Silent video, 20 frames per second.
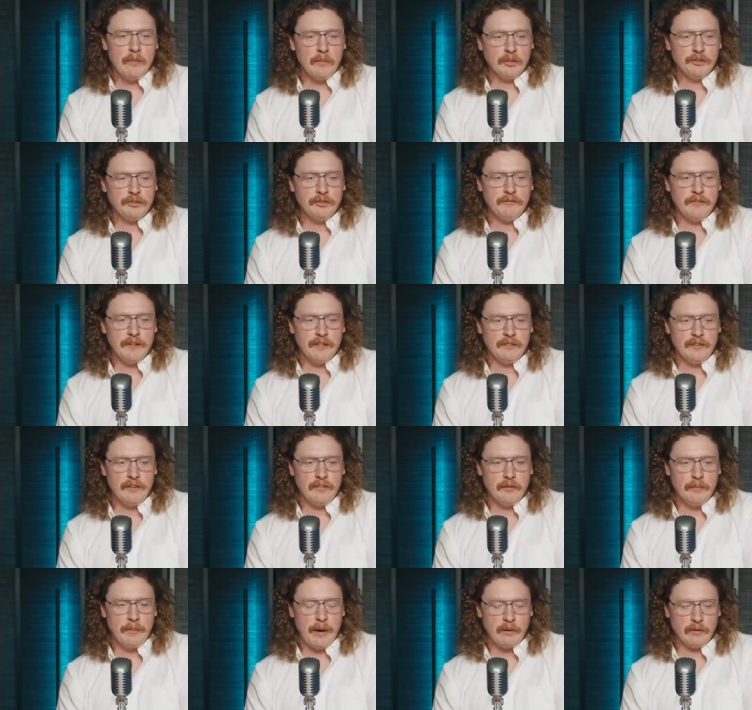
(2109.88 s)
much of this
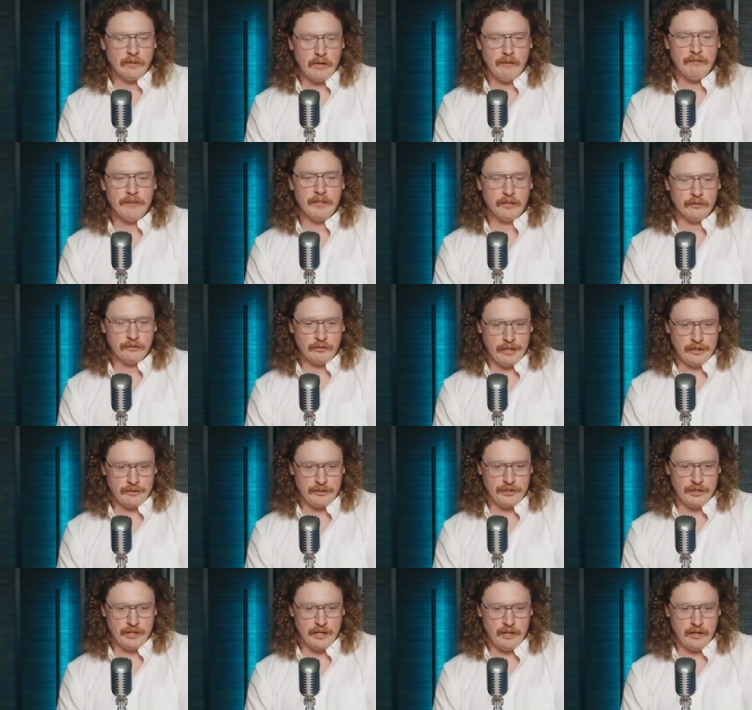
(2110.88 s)
is about governing
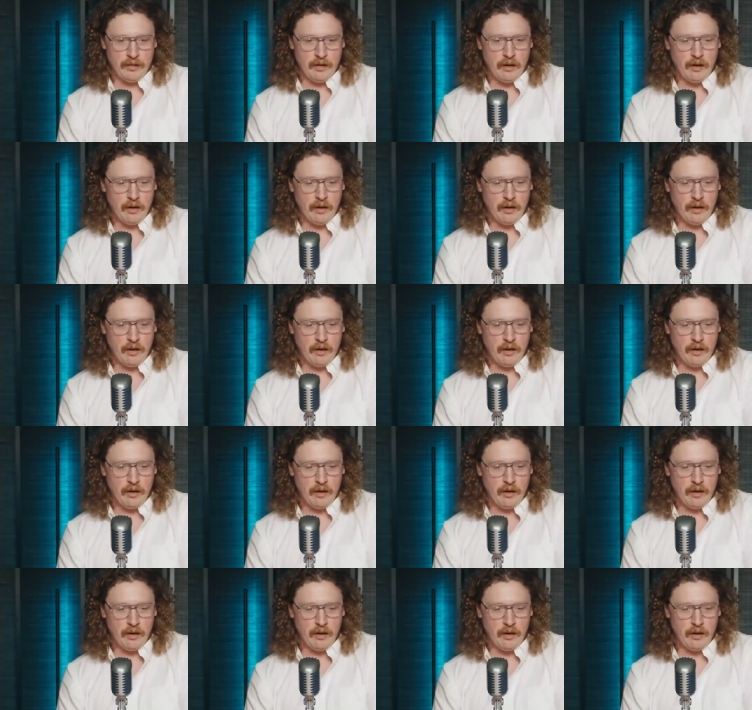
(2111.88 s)
strategy.